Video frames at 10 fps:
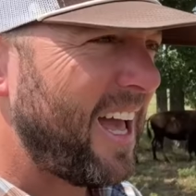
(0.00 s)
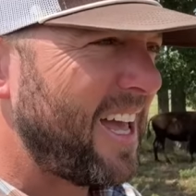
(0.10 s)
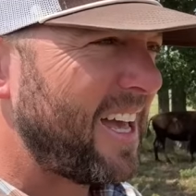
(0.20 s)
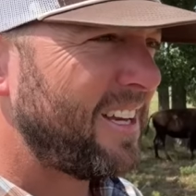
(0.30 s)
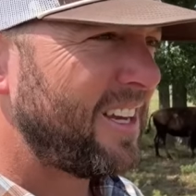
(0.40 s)

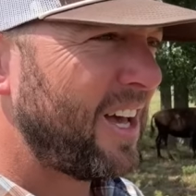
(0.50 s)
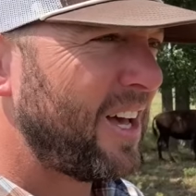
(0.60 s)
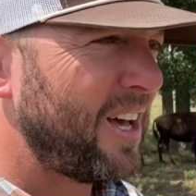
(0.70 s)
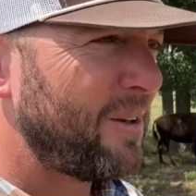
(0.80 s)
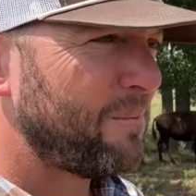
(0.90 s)
and
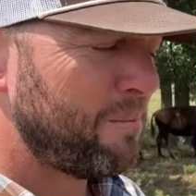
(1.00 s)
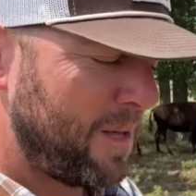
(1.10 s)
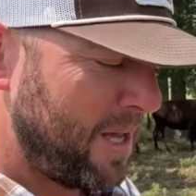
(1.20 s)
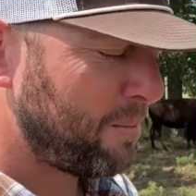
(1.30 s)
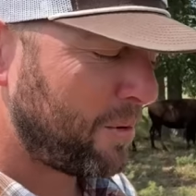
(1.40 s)
uh,
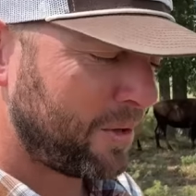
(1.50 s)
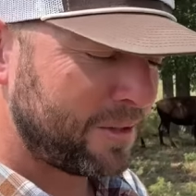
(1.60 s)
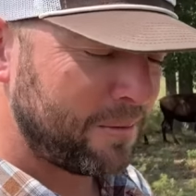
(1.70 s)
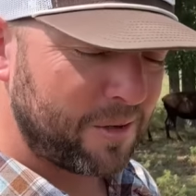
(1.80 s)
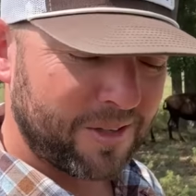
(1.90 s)
me and Brooks
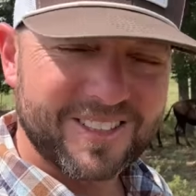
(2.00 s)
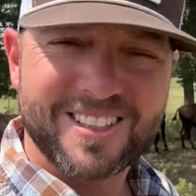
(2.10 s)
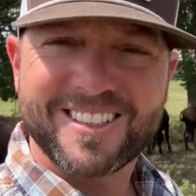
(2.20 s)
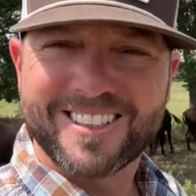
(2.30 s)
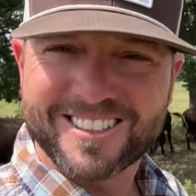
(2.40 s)
and
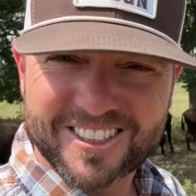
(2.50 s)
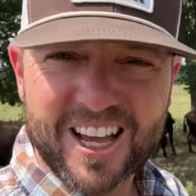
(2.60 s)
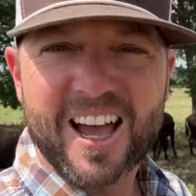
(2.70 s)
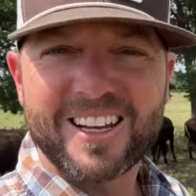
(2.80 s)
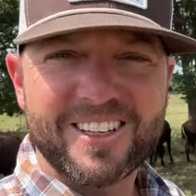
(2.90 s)
Marissa
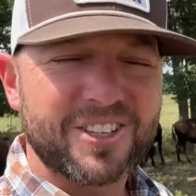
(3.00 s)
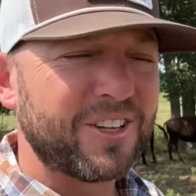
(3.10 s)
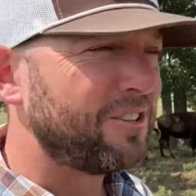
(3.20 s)
decided to